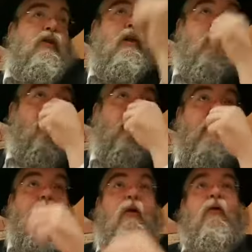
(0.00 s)
this young
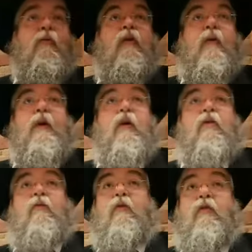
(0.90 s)
gentleman might know him,
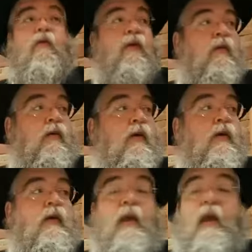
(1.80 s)
Rabbi Yosef
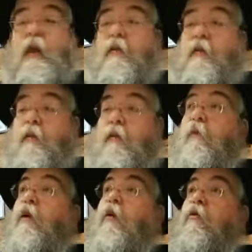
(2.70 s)
Rosenfeld.
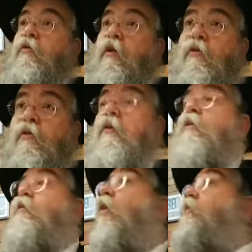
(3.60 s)
And uh, my uncle
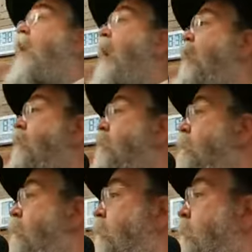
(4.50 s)
says, No
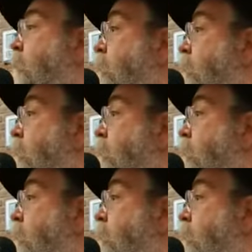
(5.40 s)
Tachnun.